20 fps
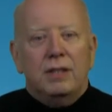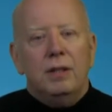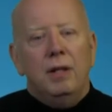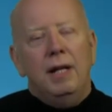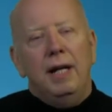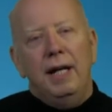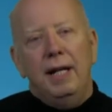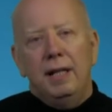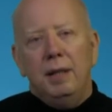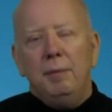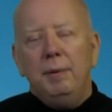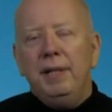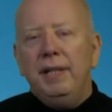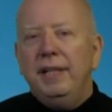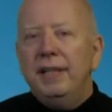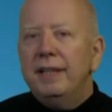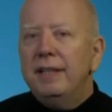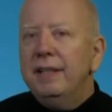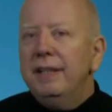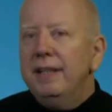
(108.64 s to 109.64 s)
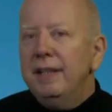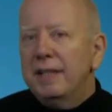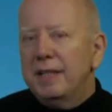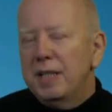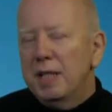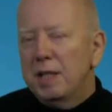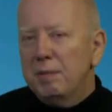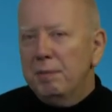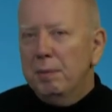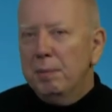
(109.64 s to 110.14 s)
So how do we get to the
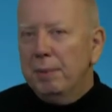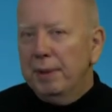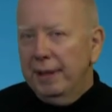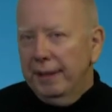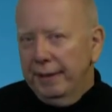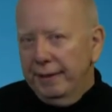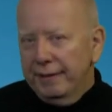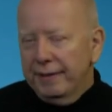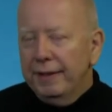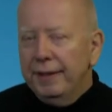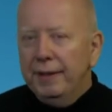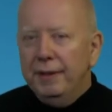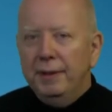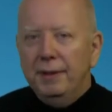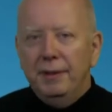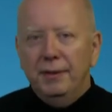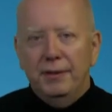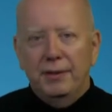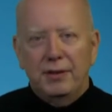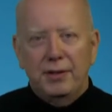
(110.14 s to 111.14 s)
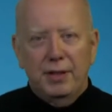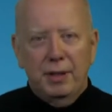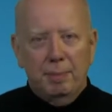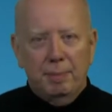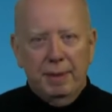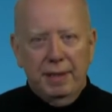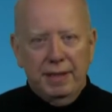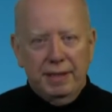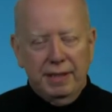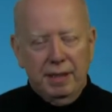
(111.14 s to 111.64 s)
assessment plans? Here are the
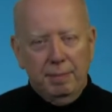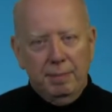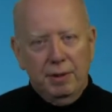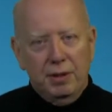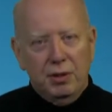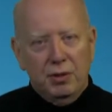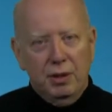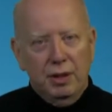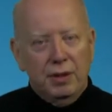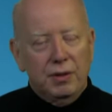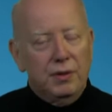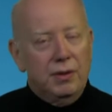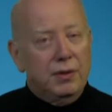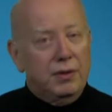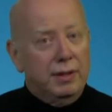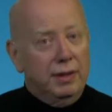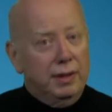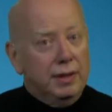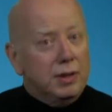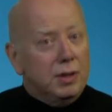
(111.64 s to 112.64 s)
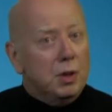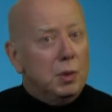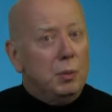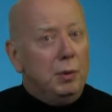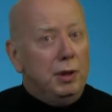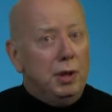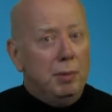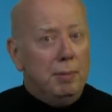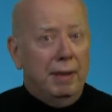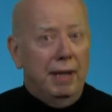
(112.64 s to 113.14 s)
step-by-step instructions, and this
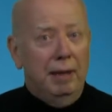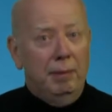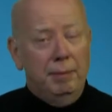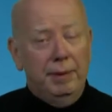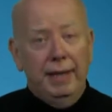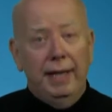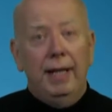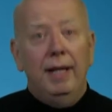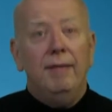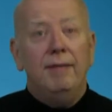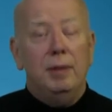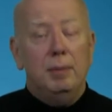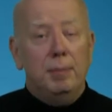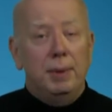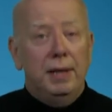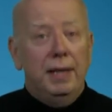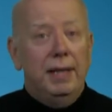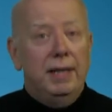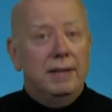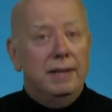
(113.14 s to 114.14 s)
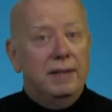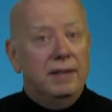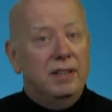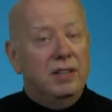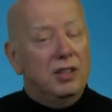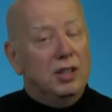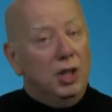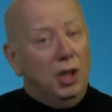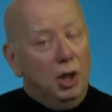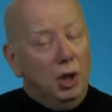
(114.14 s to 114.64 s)
is when you might want to have Compliance
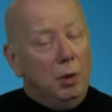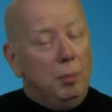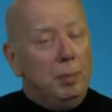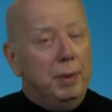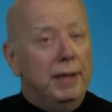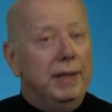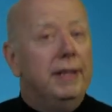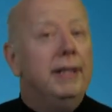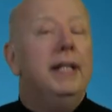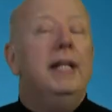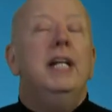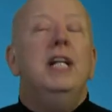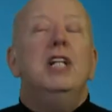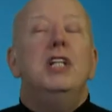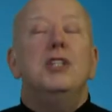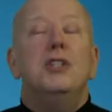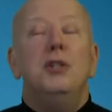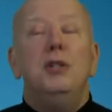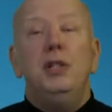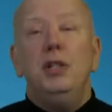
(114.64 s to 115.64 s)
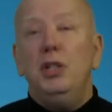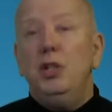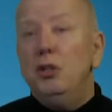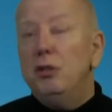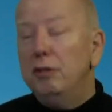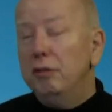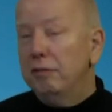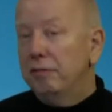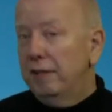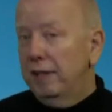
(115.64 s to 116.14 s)
Assist open so that
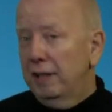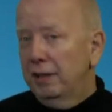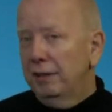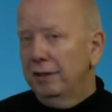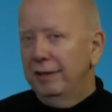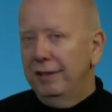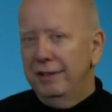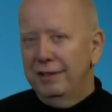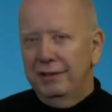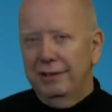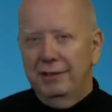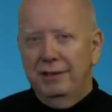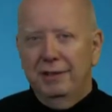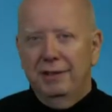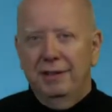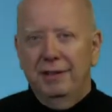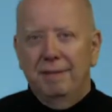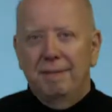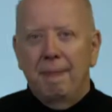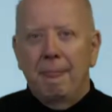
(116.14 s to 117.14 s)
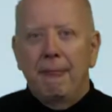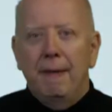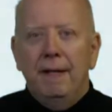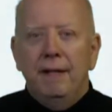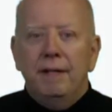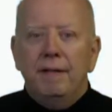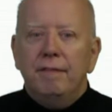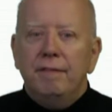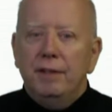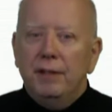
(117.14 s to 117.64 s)
you can follow these along.
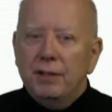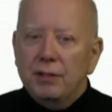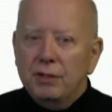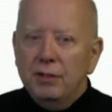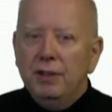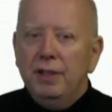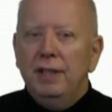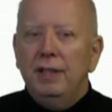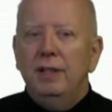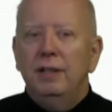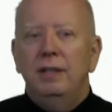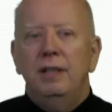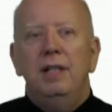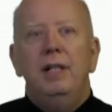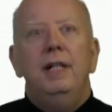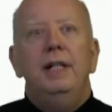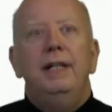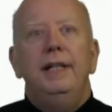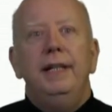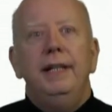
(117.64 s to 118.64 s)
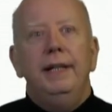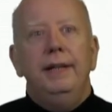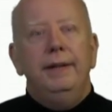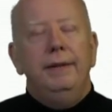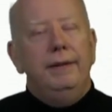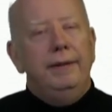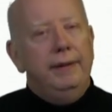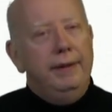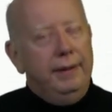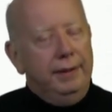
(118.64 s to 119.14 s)
First, you need to log
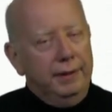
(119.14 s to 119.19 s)
in.